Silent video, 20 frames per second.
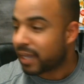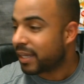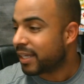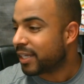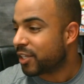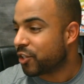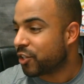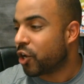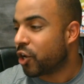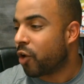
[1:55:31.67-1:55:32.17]

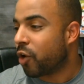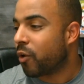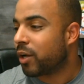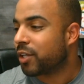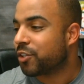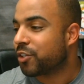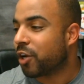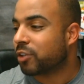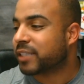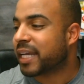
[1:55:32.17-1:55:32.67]
You know
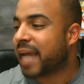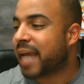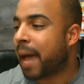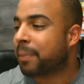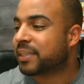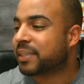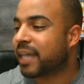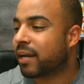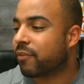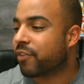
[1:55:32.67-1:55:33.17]
what? Don't take
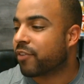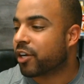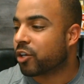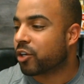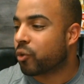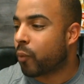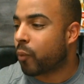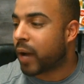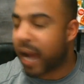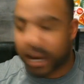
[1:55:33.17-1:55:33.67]
apple cider vinegar
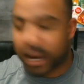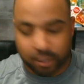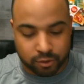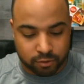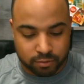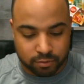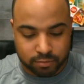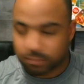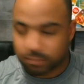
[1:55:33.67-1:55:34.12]
the way I do.